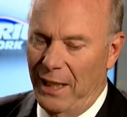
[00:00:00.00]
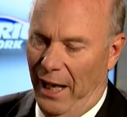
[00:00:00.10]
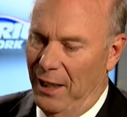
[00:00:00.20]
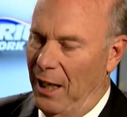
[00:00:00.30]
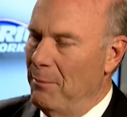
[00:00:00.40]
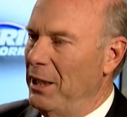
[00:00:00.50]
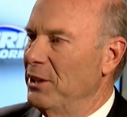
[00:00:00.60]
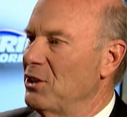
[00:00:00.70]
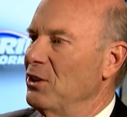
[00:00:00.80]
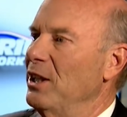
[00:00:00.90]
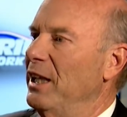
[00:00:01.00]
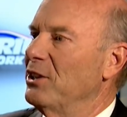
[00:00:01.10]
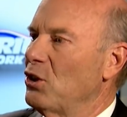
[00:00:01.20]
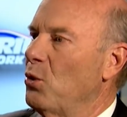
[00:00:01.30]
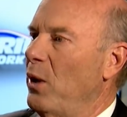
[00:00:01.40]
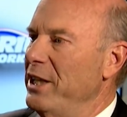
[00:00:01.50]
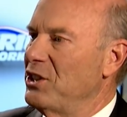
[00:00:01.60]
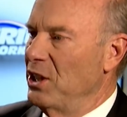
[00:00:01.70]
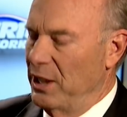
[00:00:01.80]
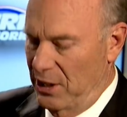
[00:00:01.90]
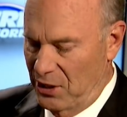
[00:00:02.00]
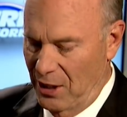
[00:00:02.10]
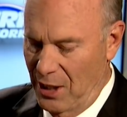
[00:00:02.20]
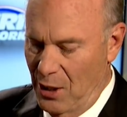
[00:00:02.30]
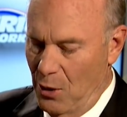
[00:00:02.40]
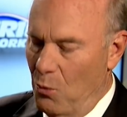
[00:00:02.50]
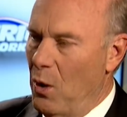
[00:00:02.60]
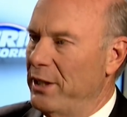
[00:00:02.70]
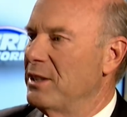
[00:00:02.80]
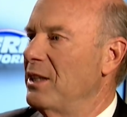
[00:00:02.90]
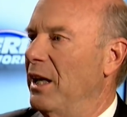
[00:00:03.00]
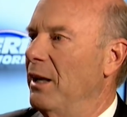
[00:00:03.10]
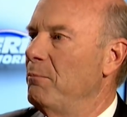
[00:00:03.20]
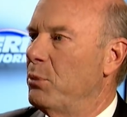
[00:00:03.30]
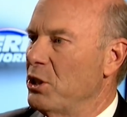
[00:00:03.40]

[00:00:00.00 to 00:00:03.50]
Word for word: Yeah, I mean, it's, it's craziness. What uh,